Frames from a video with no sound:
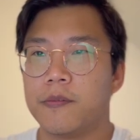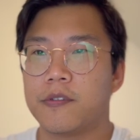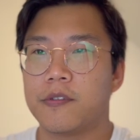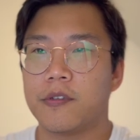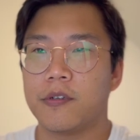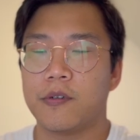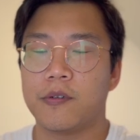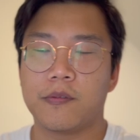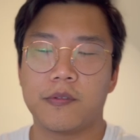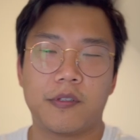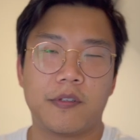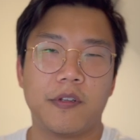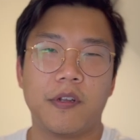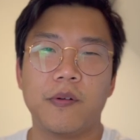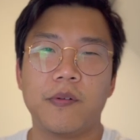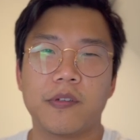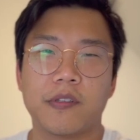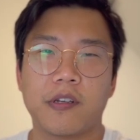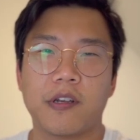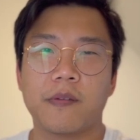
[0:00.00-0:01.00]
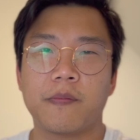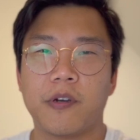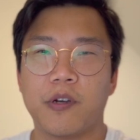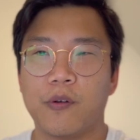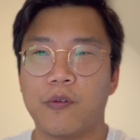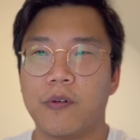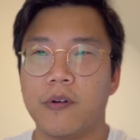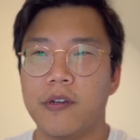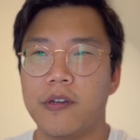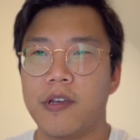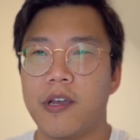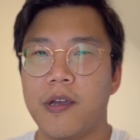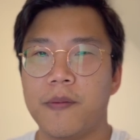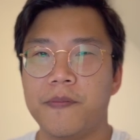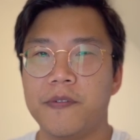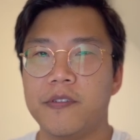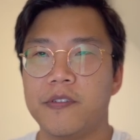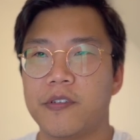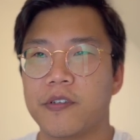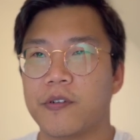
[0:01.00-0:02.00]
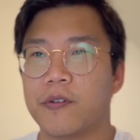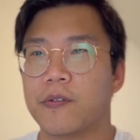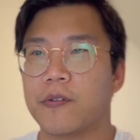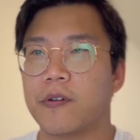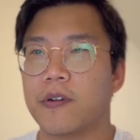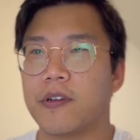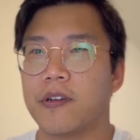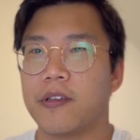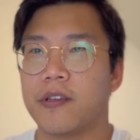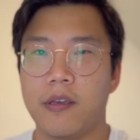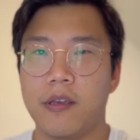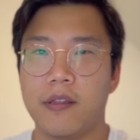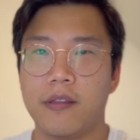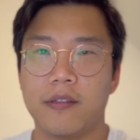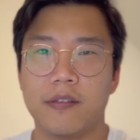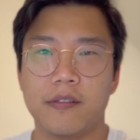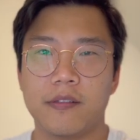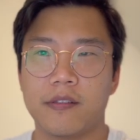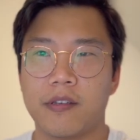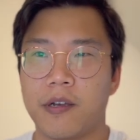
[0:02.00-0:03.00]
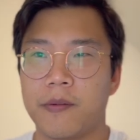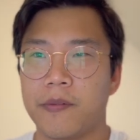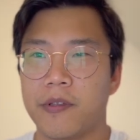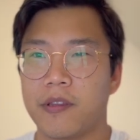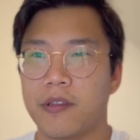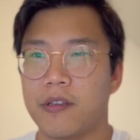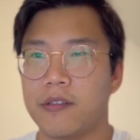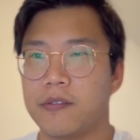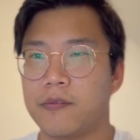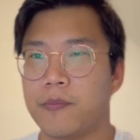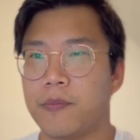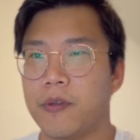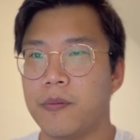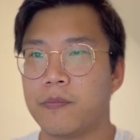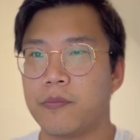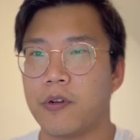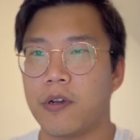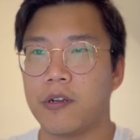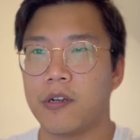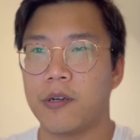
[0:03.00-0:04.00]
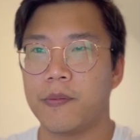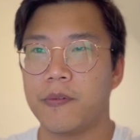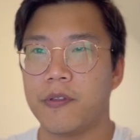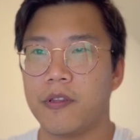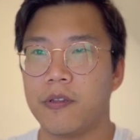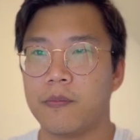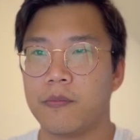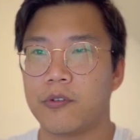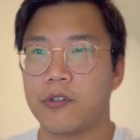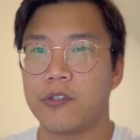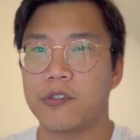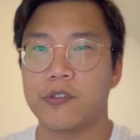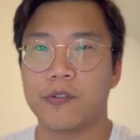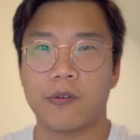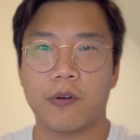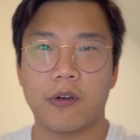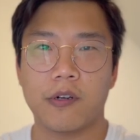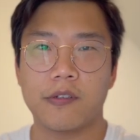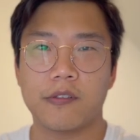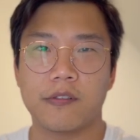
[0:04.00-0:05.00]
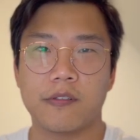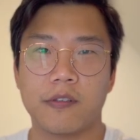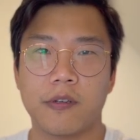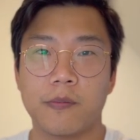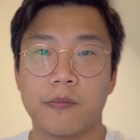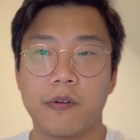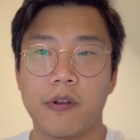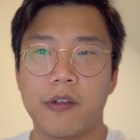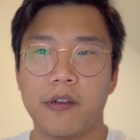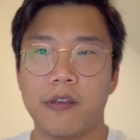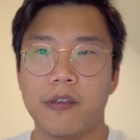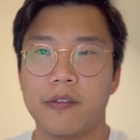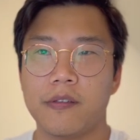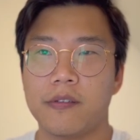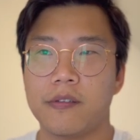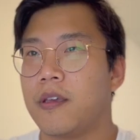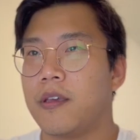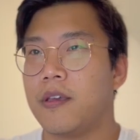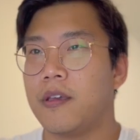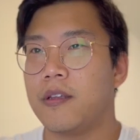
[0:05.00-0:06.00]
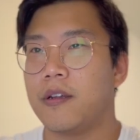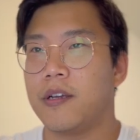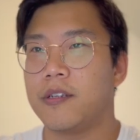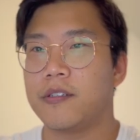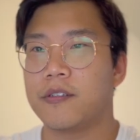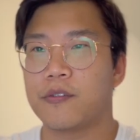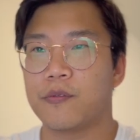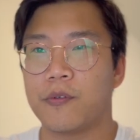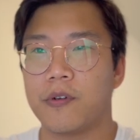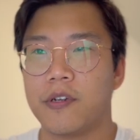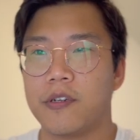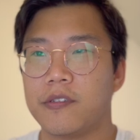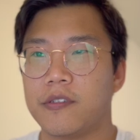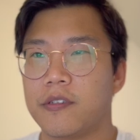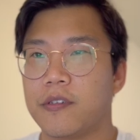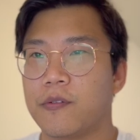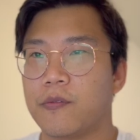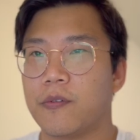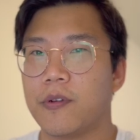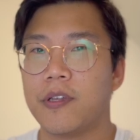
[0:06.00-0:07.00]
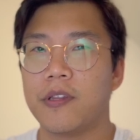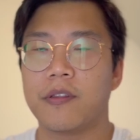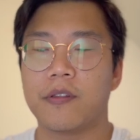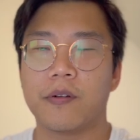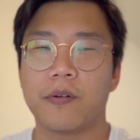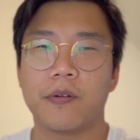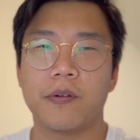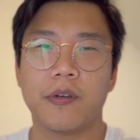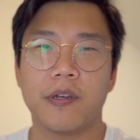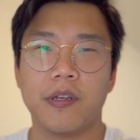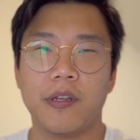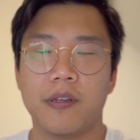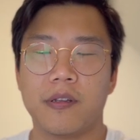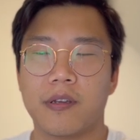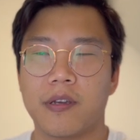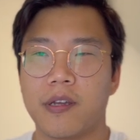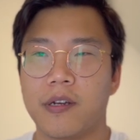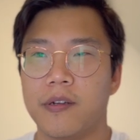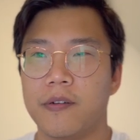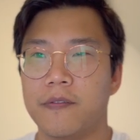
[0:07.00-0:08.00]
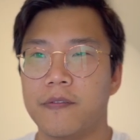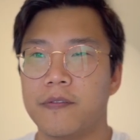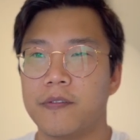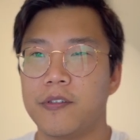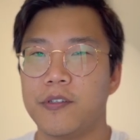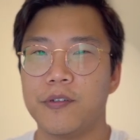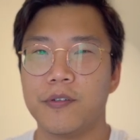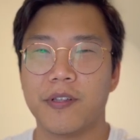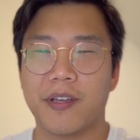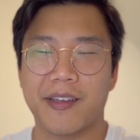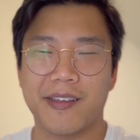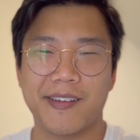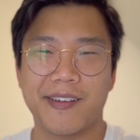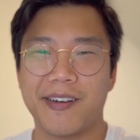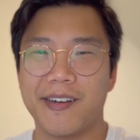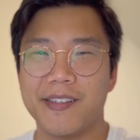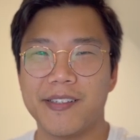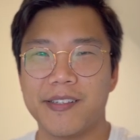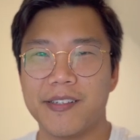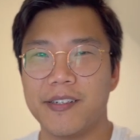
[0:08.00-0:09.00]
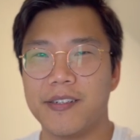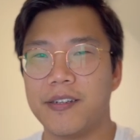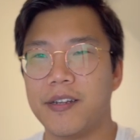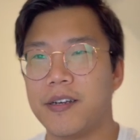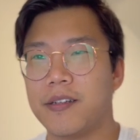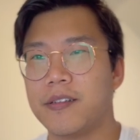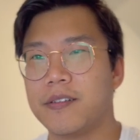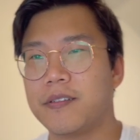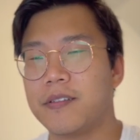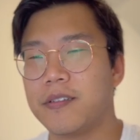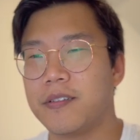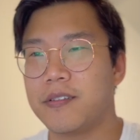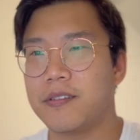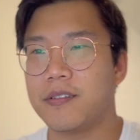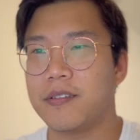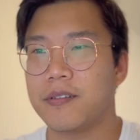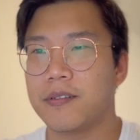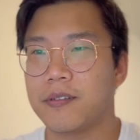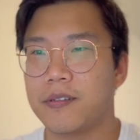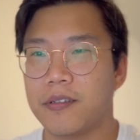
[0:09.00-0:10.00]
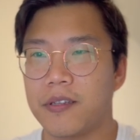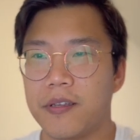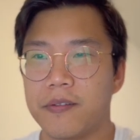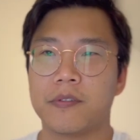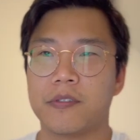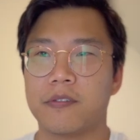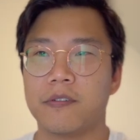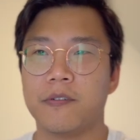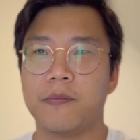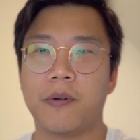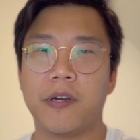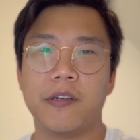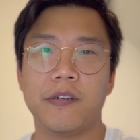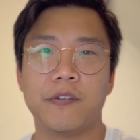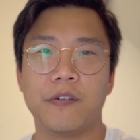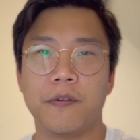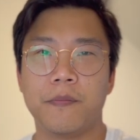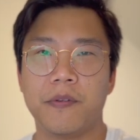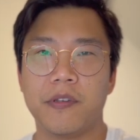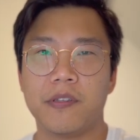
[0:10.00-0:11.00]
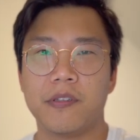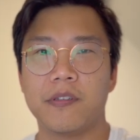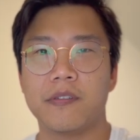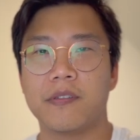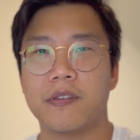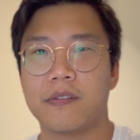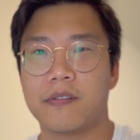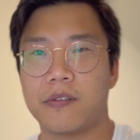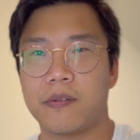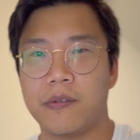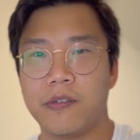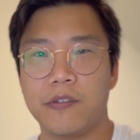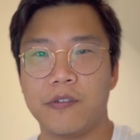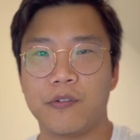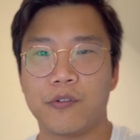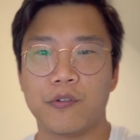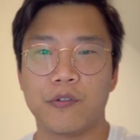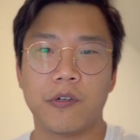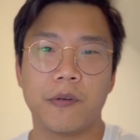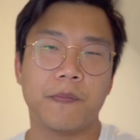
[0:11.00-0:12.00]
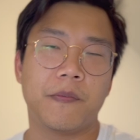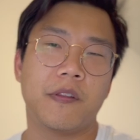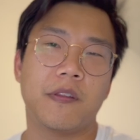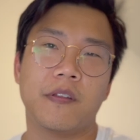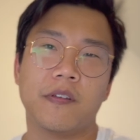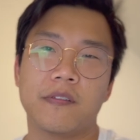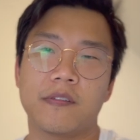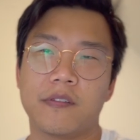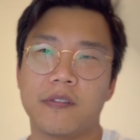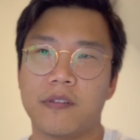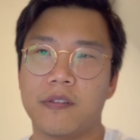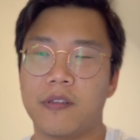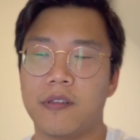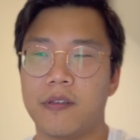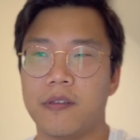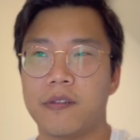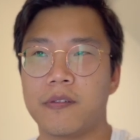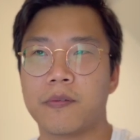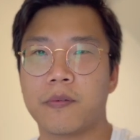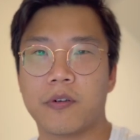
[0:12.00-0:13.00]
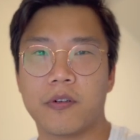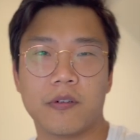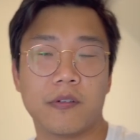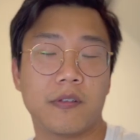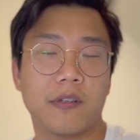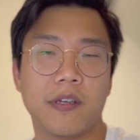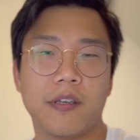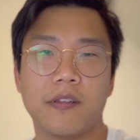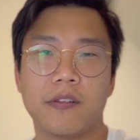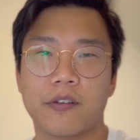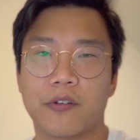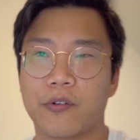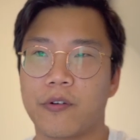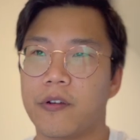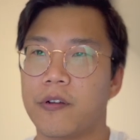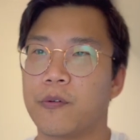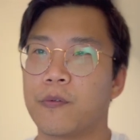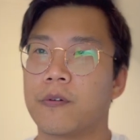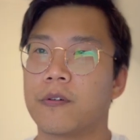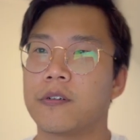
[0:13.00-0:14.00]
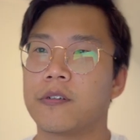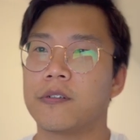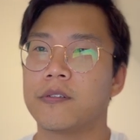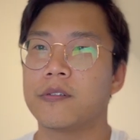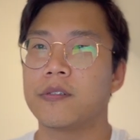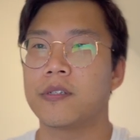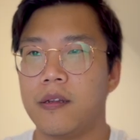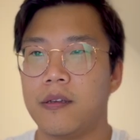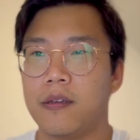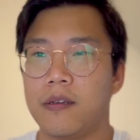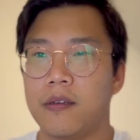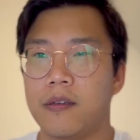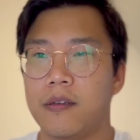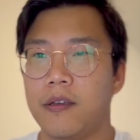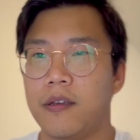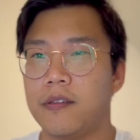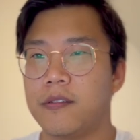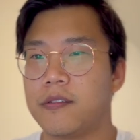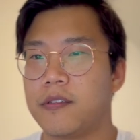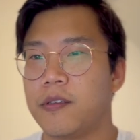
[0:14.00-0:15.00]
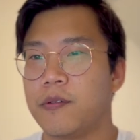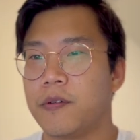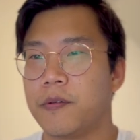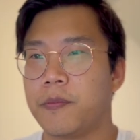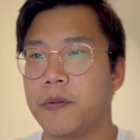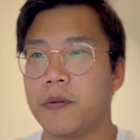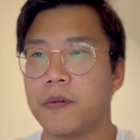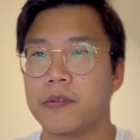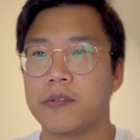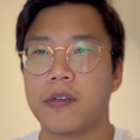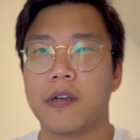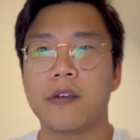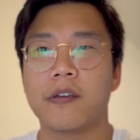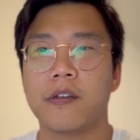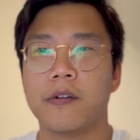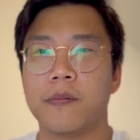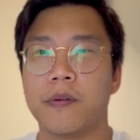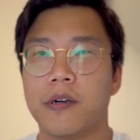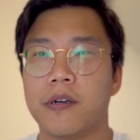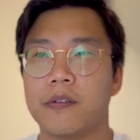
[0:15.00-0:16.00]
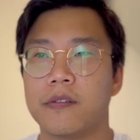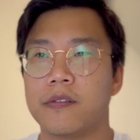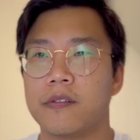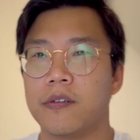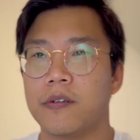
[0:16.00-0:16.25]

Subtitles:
So today we're talking about what happened to karate, and this is a topic that's been brought up in the martial arts subreddit, and I just wanted to read through it and kind of do like a content analysis and give some of my own opinions as someone who grew up in this and currently in the karate world, and see what people are talking about.